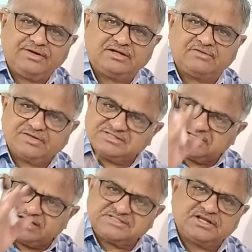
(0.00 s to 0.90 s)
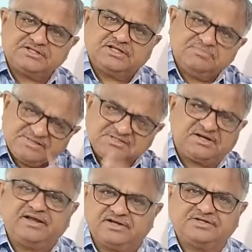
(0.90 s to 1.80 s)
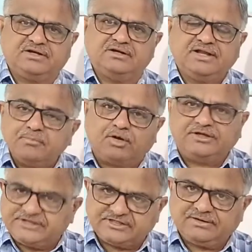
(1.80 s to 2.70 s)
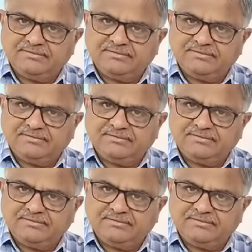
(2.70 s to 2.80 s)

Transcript: interference. Destruction means reduction, demolition.